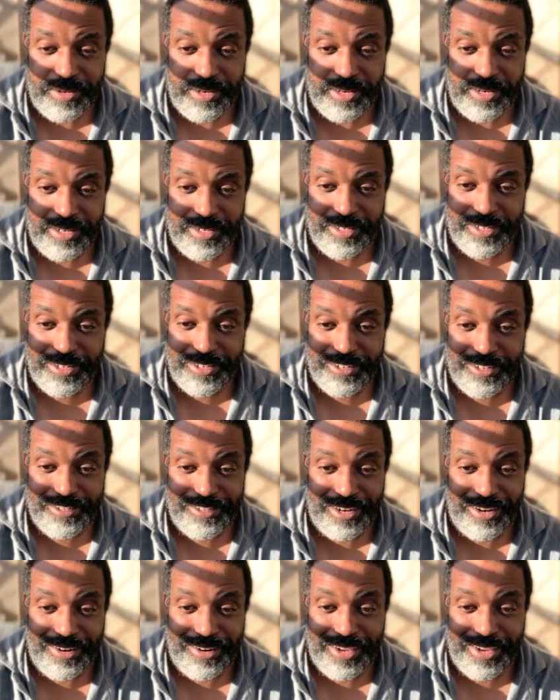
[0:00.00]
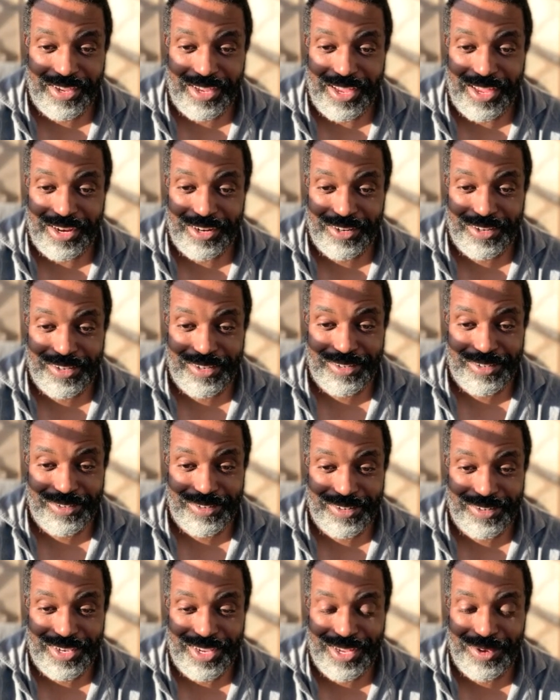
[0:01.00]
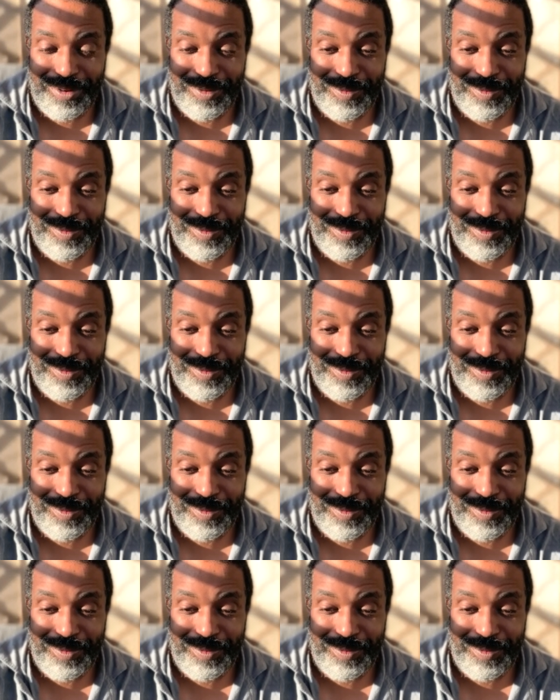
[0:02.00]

and you're sharing how to create